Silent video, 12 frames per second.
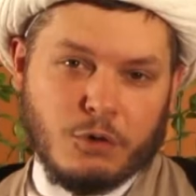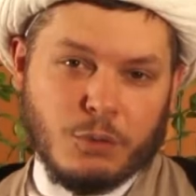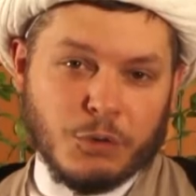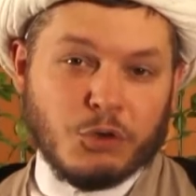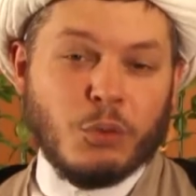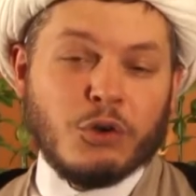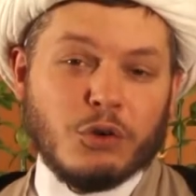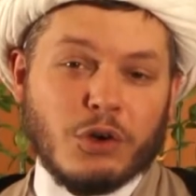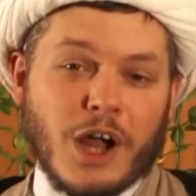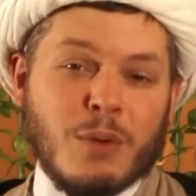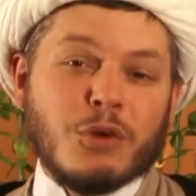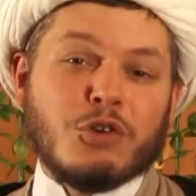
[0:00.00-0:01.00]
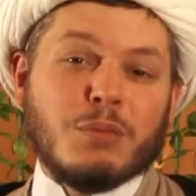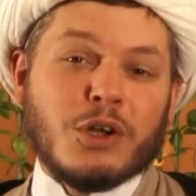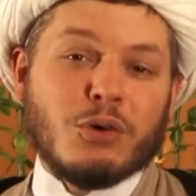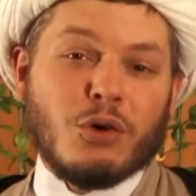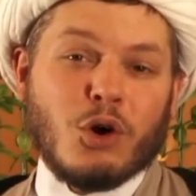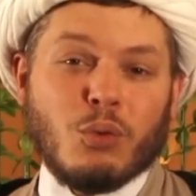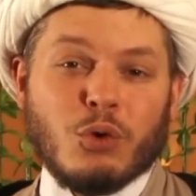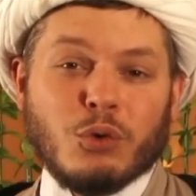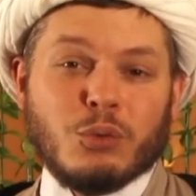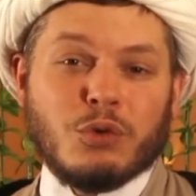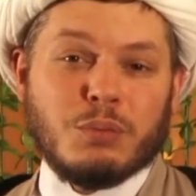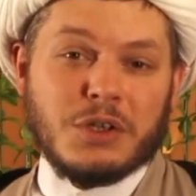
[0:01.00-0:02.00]
We must wonder how much better our world
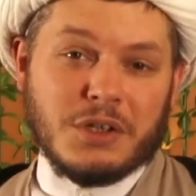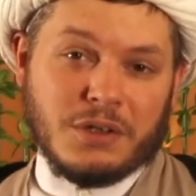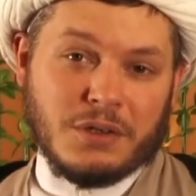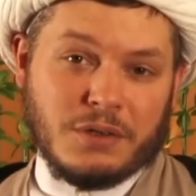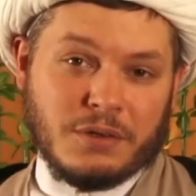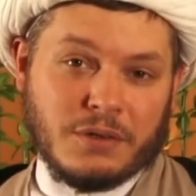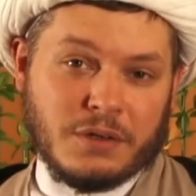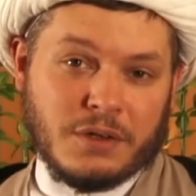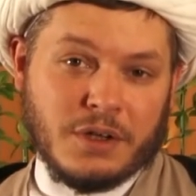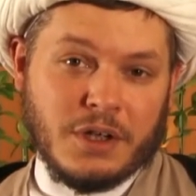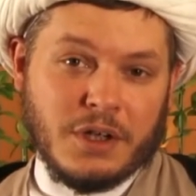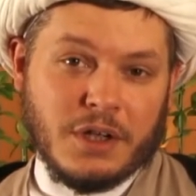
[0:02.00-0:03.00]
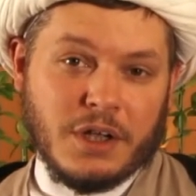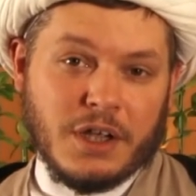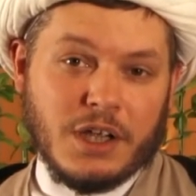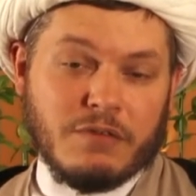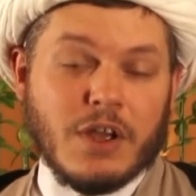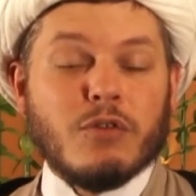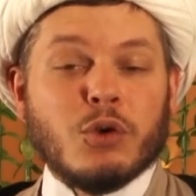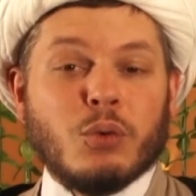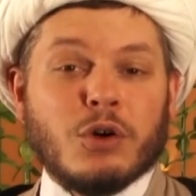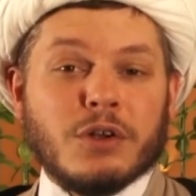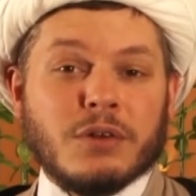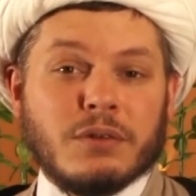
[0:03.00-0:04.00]
would be if
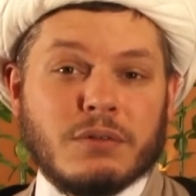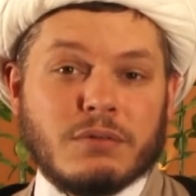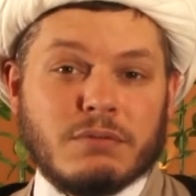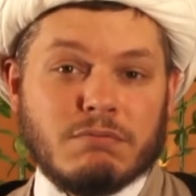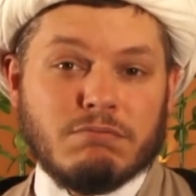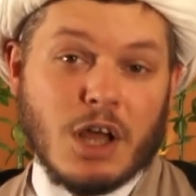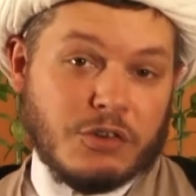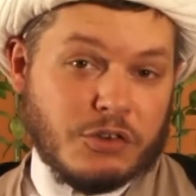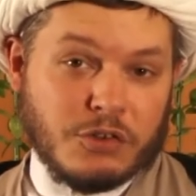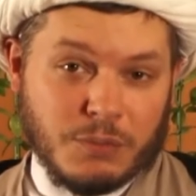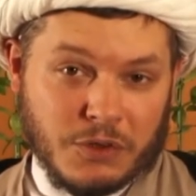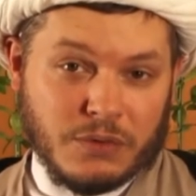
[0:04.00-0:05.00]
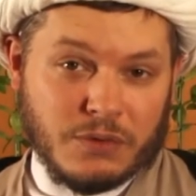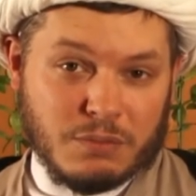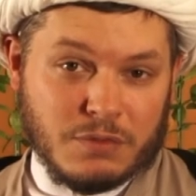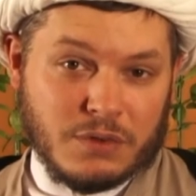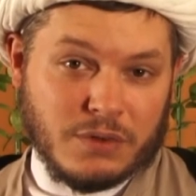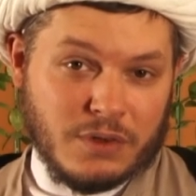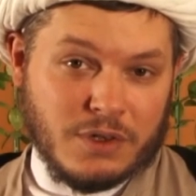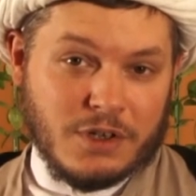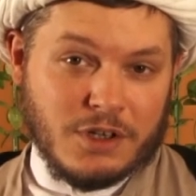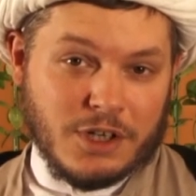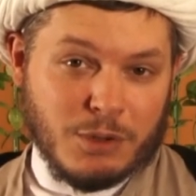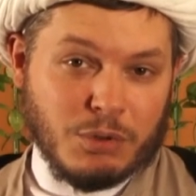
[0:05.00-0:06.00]
everyone, not just Muslims,
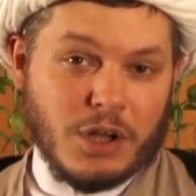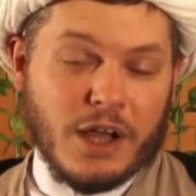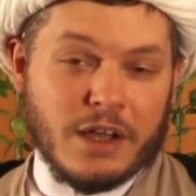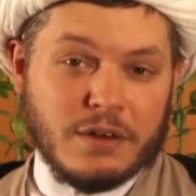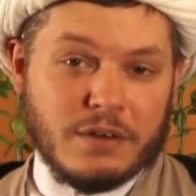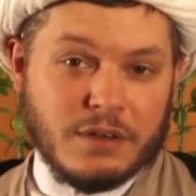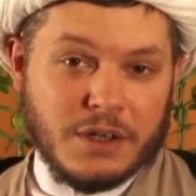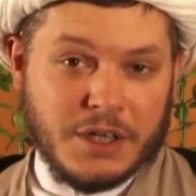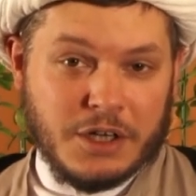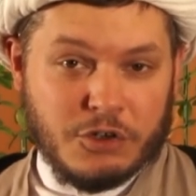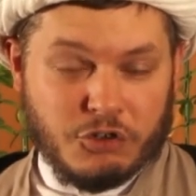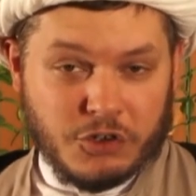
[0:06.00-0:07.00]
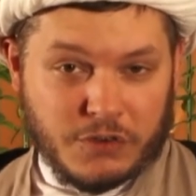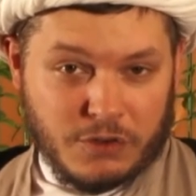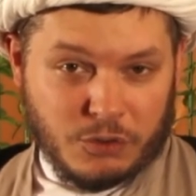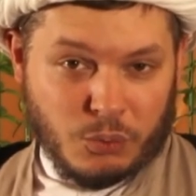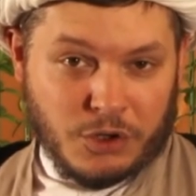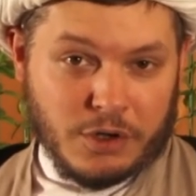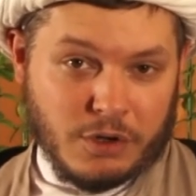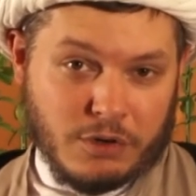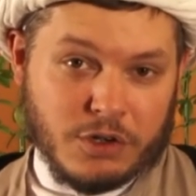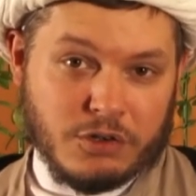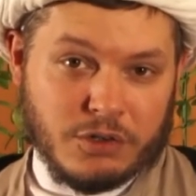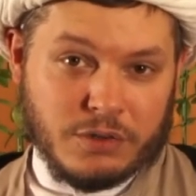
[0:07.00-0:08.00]
applied just this one
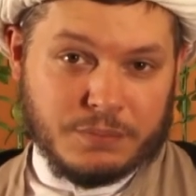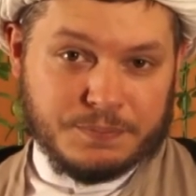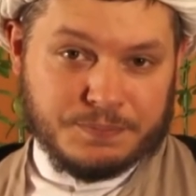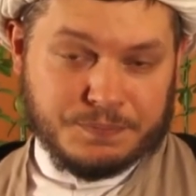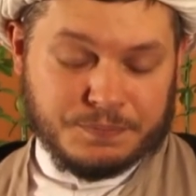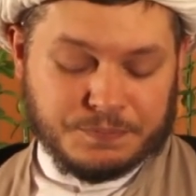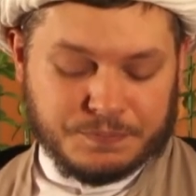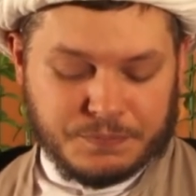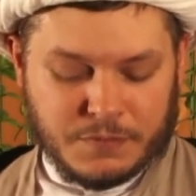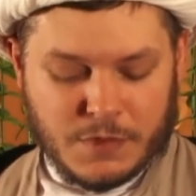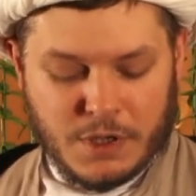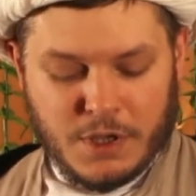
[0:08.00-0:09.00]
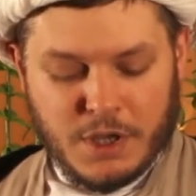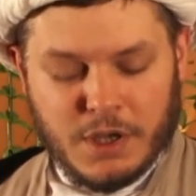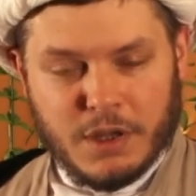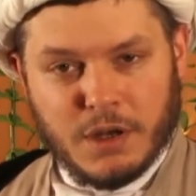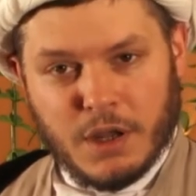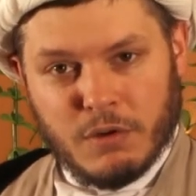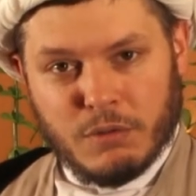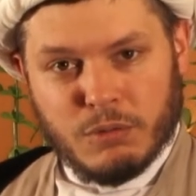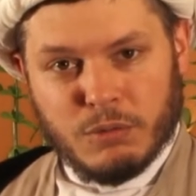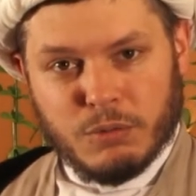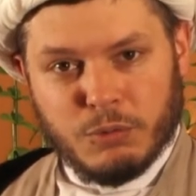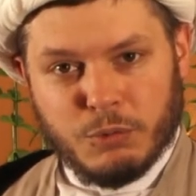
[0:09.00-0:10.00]
narration. Now,
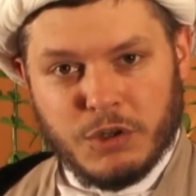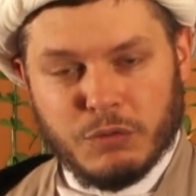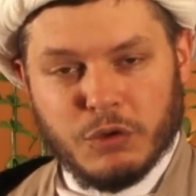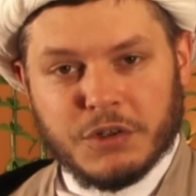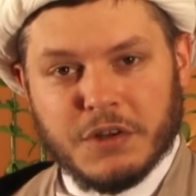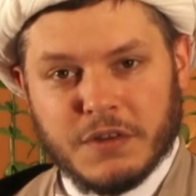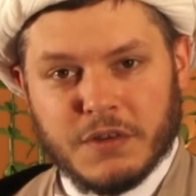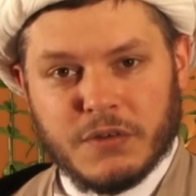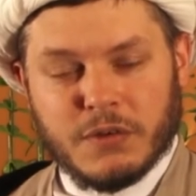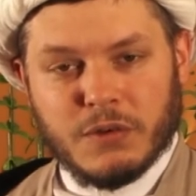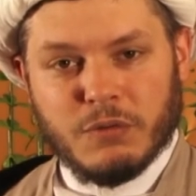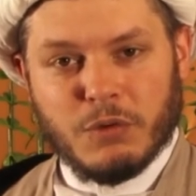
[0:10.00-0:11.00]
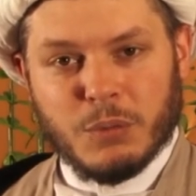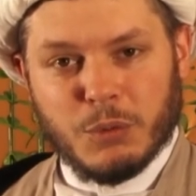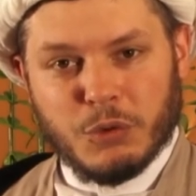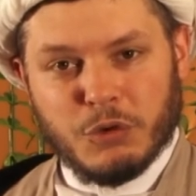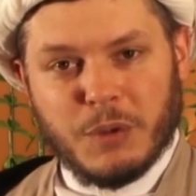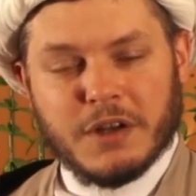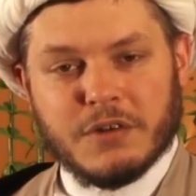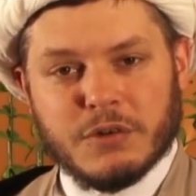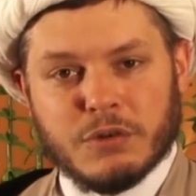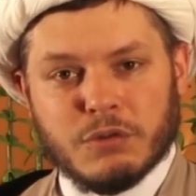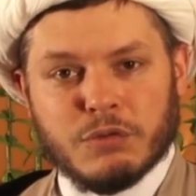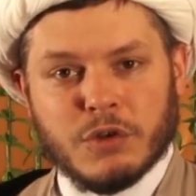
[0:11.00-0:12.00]
we've looked at this from the
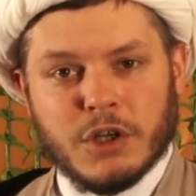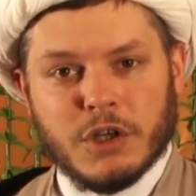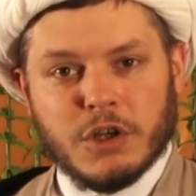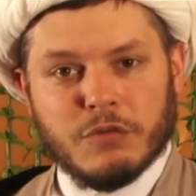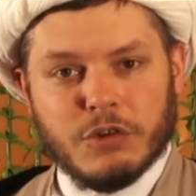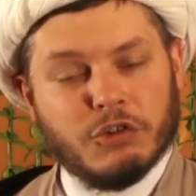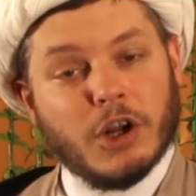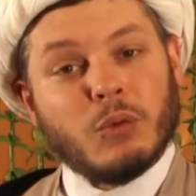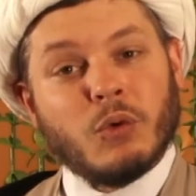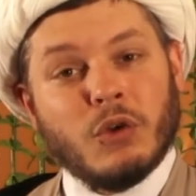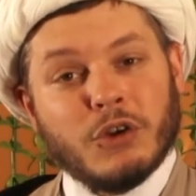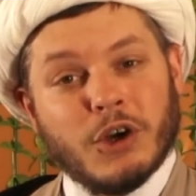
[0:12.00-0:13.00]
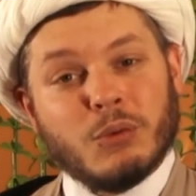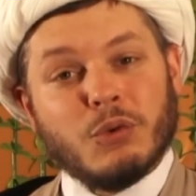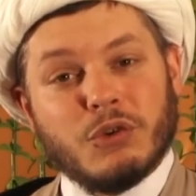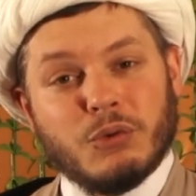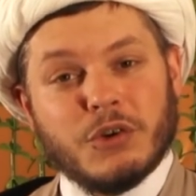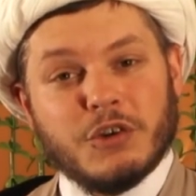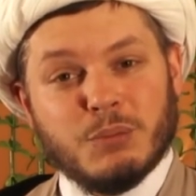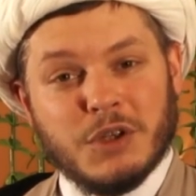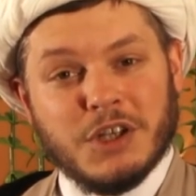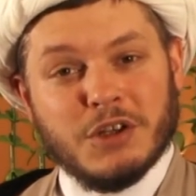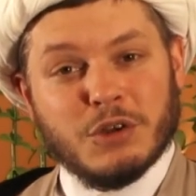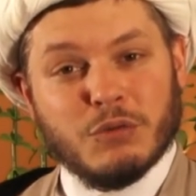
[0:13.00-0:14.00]
perspective of the general and unrestricted
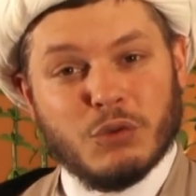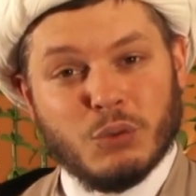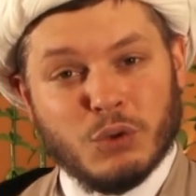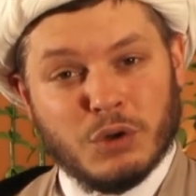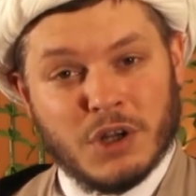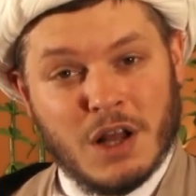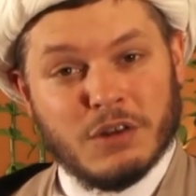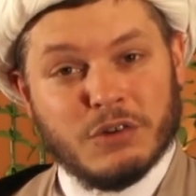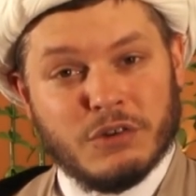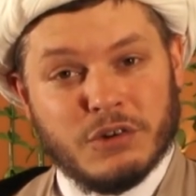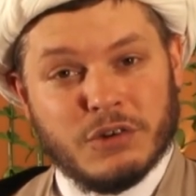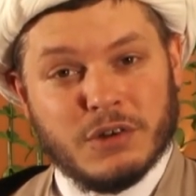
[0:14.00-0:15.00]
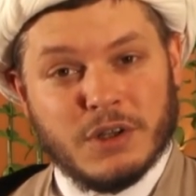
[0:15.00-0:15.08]
meaning of the word knowledge.